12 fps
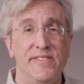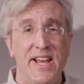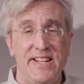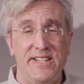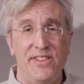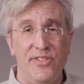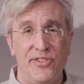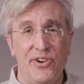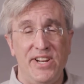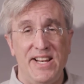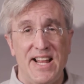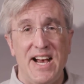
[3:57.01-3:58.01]

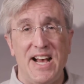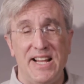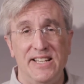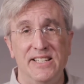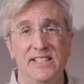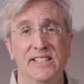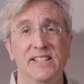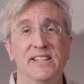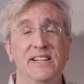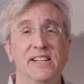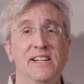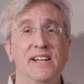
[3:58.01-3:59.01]
1939.
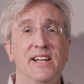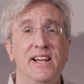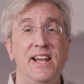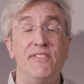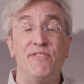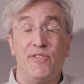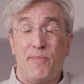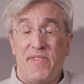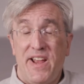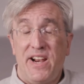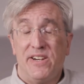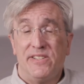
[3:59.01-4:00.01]
And from
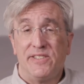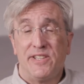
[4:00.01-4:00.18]
there,